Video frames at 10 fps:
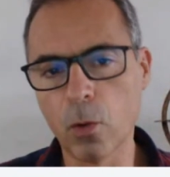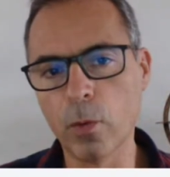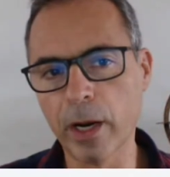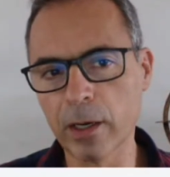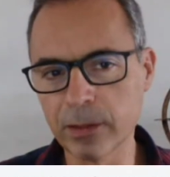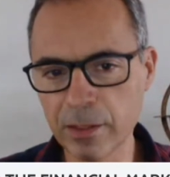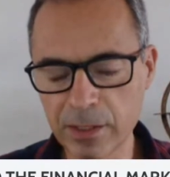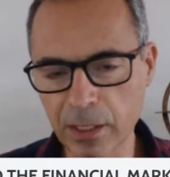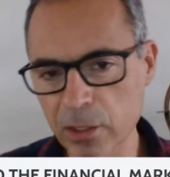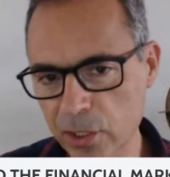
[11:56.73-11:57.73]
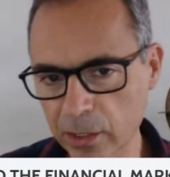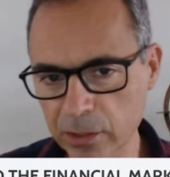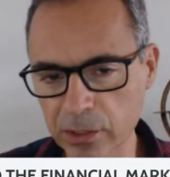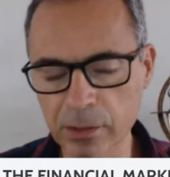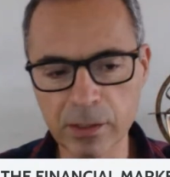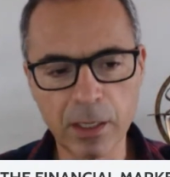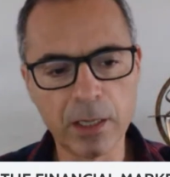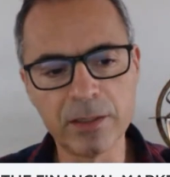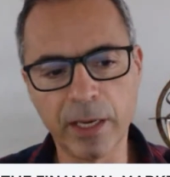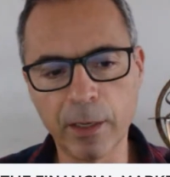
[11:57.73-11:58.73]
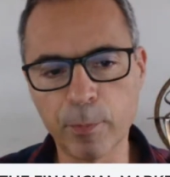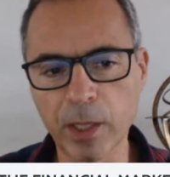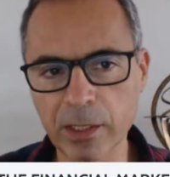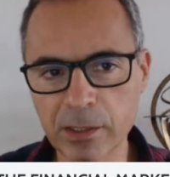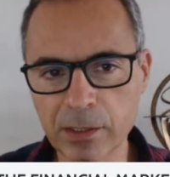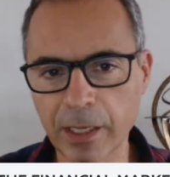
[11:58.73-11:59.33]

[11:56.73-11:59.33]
where these conjunctions take place